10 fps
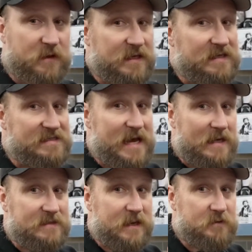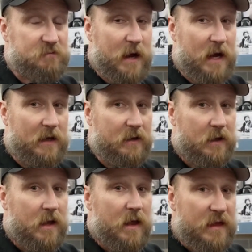at the exact same spot,
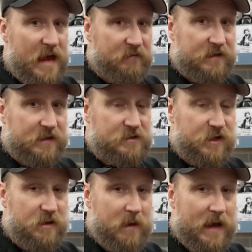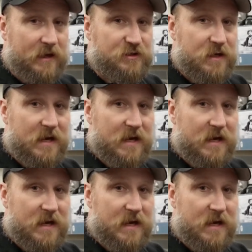everything is going to match.